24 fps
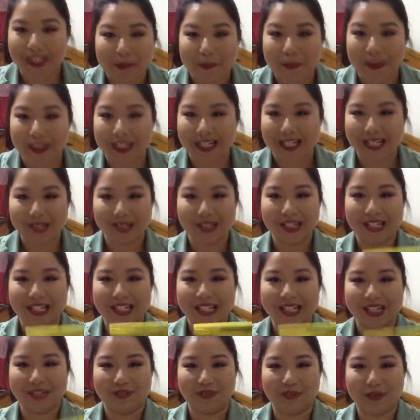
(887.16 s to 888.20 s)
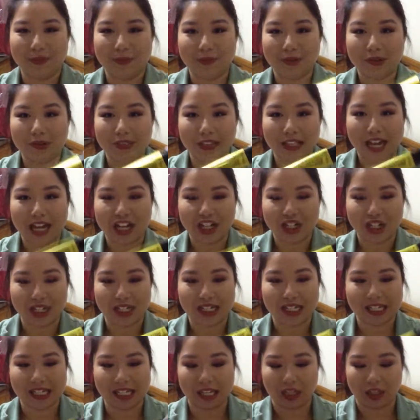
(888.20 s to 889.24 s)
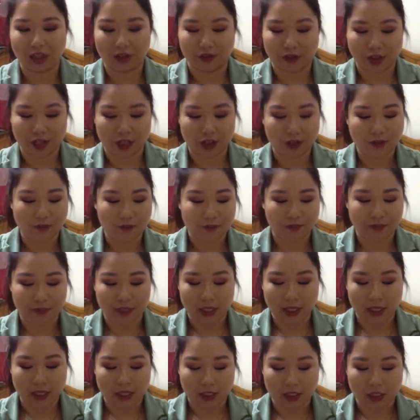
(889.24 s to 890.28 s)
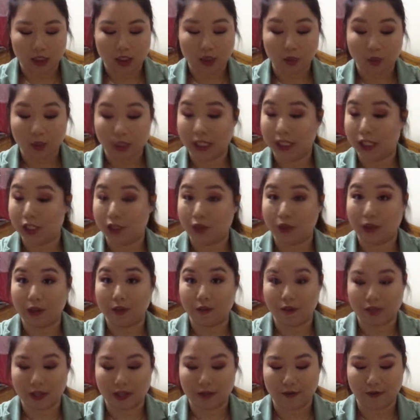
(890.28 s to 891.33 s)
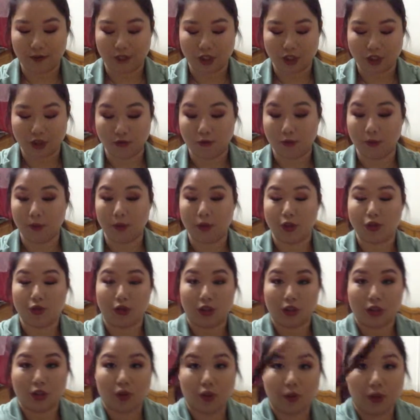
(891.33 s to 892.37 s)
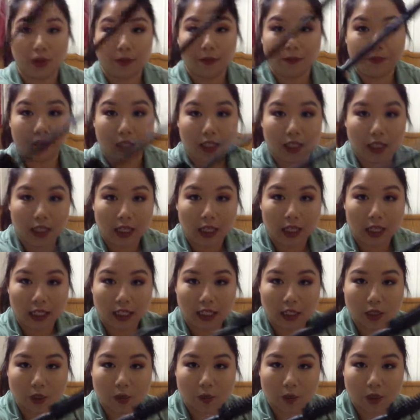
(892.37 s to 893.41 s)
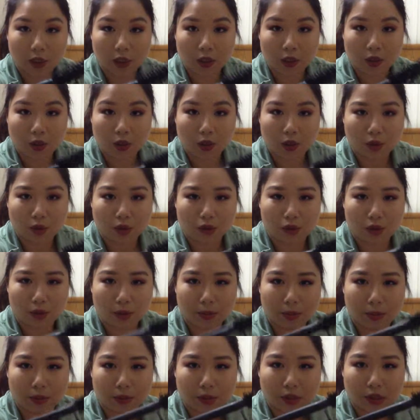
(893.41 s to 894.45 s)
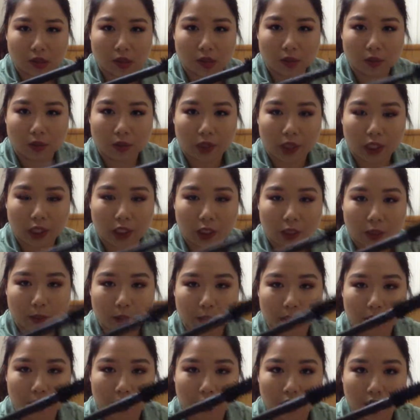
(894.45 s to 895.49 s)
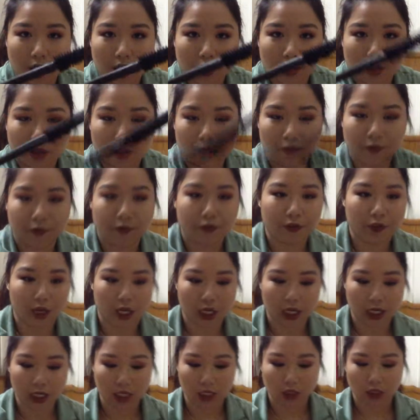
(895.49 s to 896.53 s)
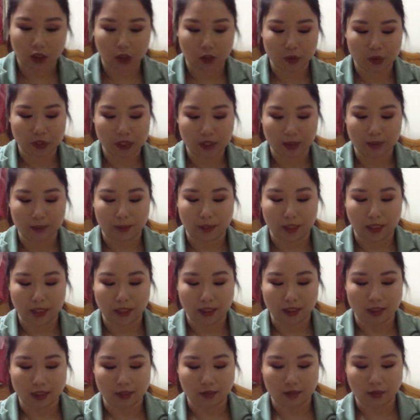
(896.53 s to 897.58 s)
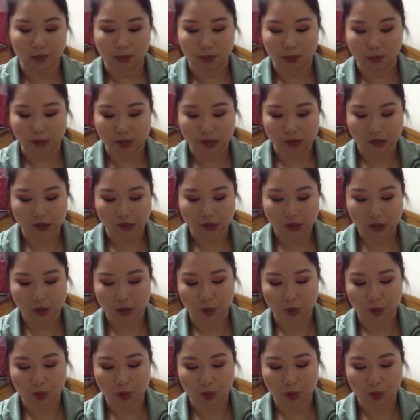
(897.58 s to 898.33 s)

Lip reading: My next one is the Rimmel Lash Accelerator. This one is great for definition from the drugstore. It is one of those rubber bristle ones, but they're very closely bonded rubber bristles.